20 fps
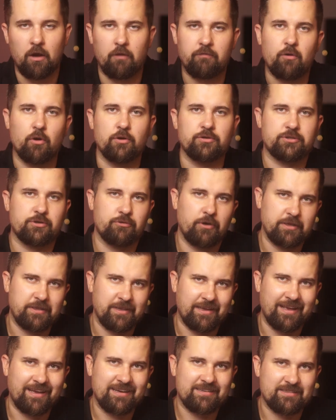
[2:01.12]
Of course,
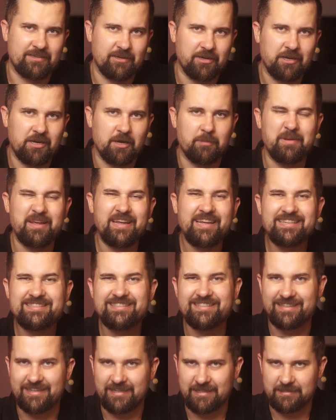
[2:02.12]
creating extra income
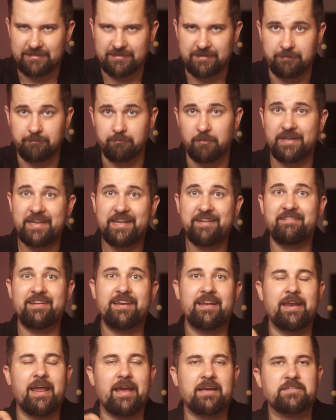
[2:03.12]
isn't easy, but even
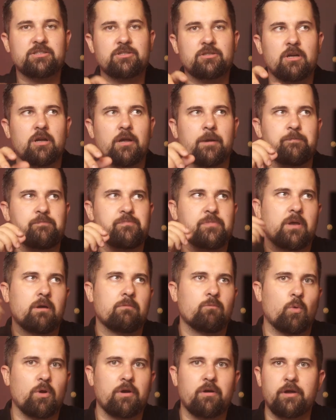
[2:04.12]
an extra
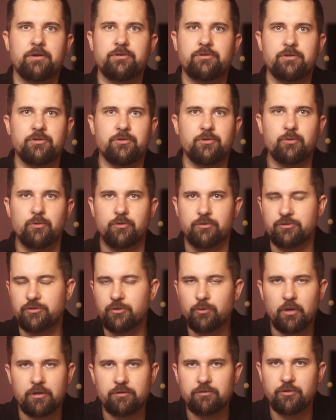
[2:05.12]
100 euros,
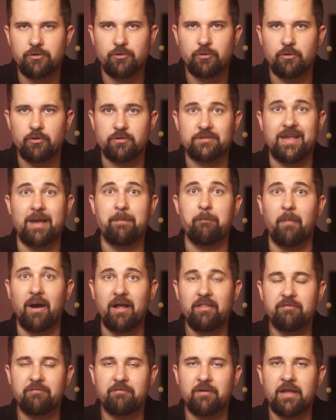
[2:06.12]
200 euros a
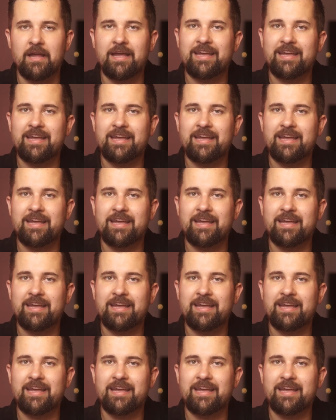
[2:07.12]
month